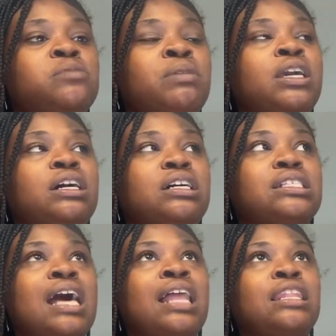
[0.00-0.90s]
because
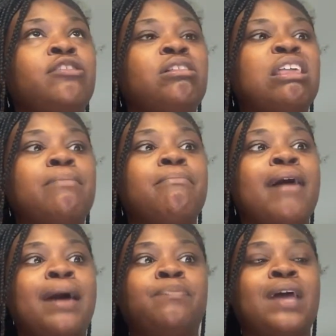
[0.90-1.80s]
I literally
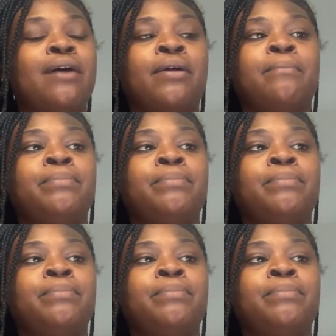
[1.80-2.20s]
mapped out and